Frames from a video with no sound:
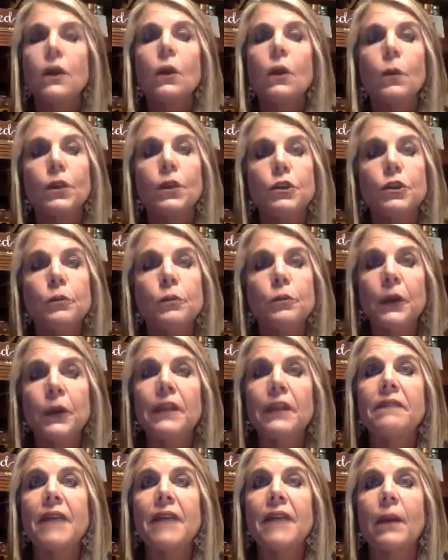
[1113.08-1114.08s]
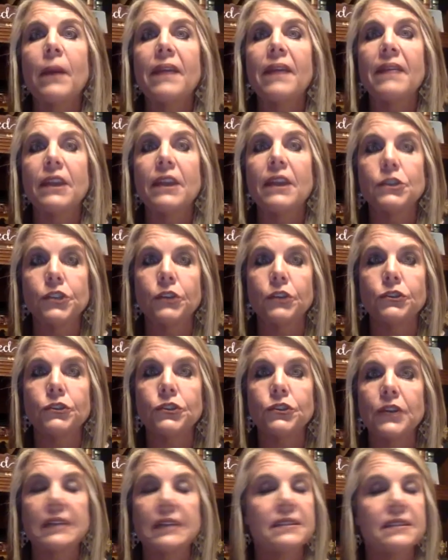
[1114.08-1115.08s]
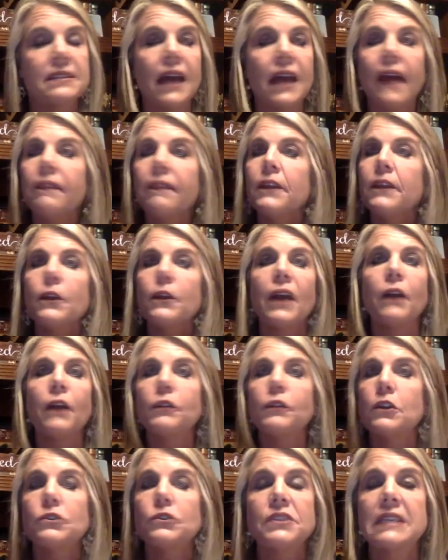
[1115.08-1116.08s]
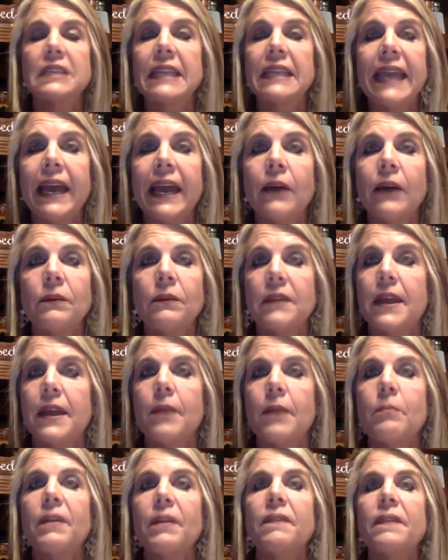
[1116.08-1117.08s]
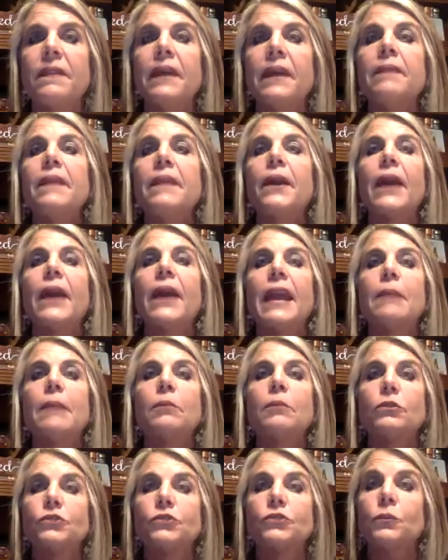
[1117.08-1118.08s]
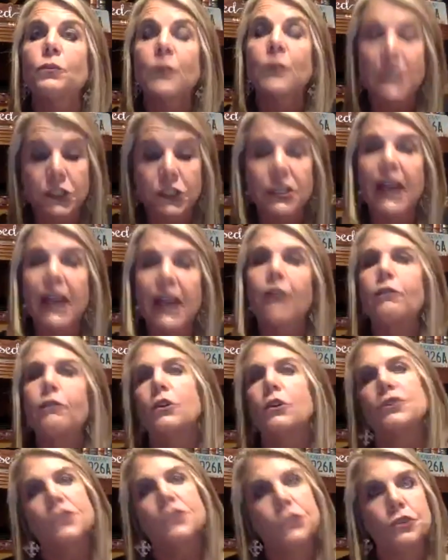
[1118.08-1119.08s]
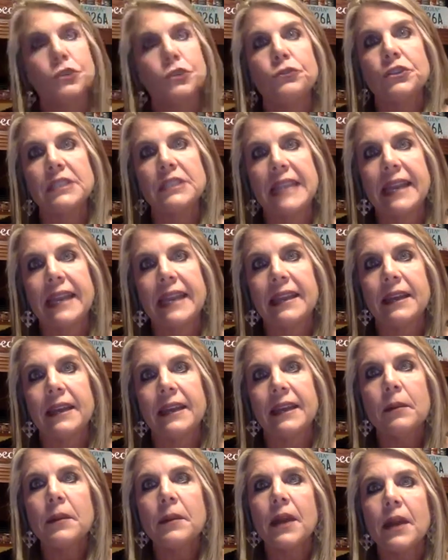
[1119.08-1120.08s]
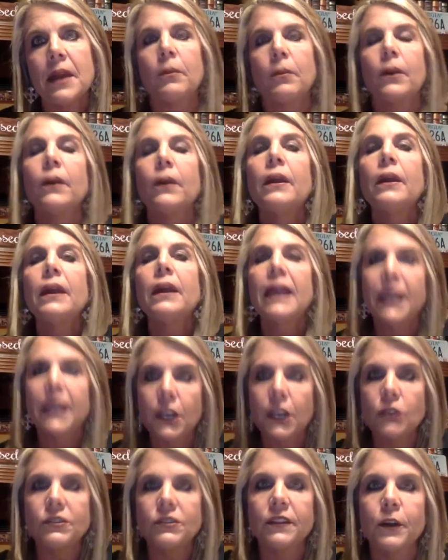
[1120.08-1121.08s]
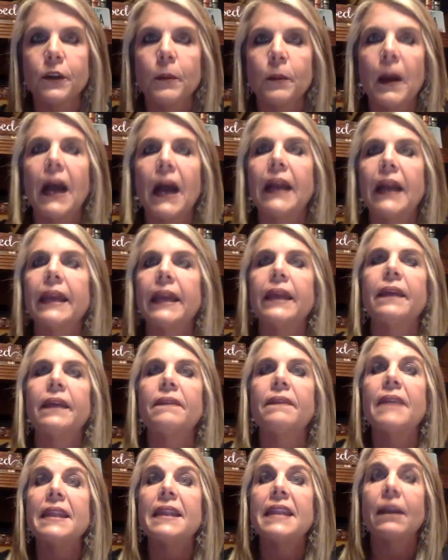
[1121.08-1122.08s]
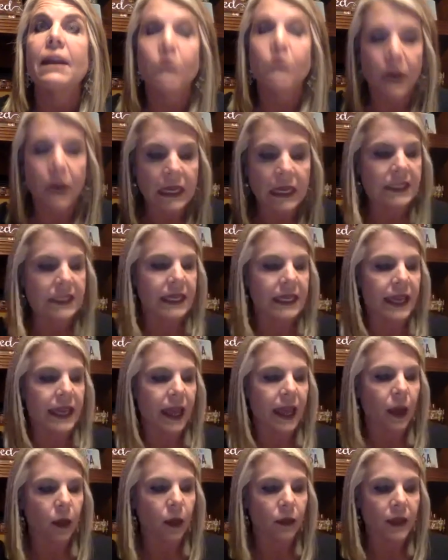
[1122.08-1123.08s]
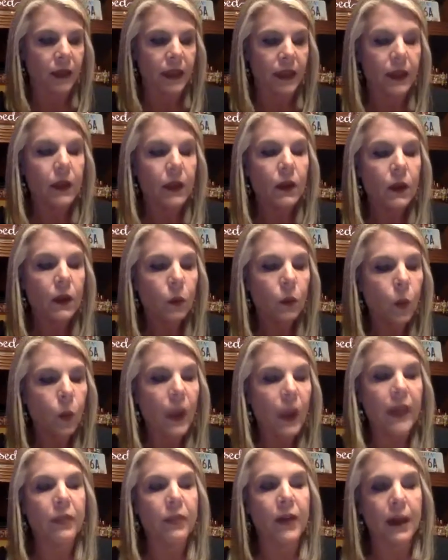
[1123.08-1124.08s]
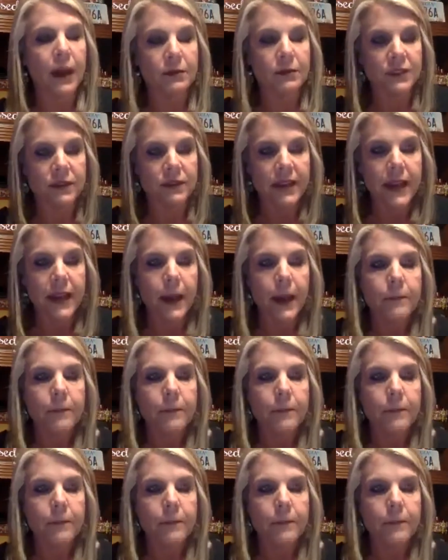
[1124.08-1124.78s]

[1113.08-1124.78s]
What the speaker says: When you put it that way, that shows trust. Not that your health coach is going to hound them, but then they're able to reach out versus you just handing them their number. It goes in their pocket and they never get healthy with Optavia.